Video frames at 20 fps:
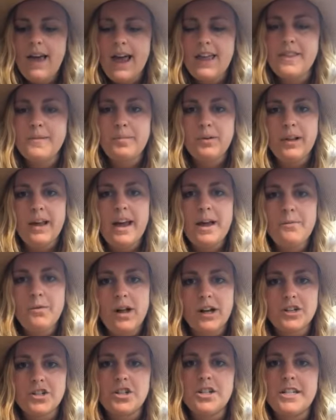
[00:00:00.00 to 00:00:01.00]
and the plant
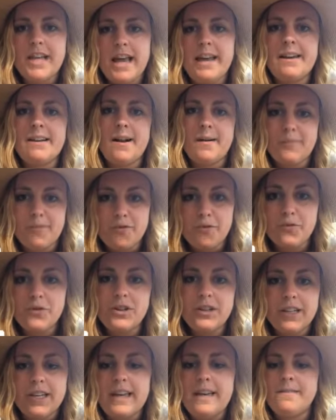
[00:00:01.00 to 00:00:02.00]
will actually take it up through
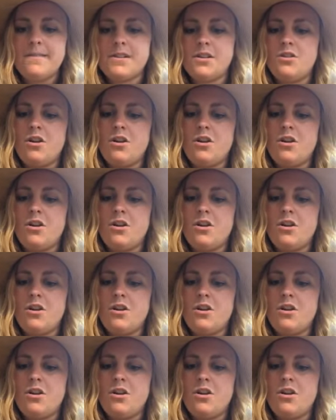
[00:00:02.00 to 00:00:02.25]
the leaves.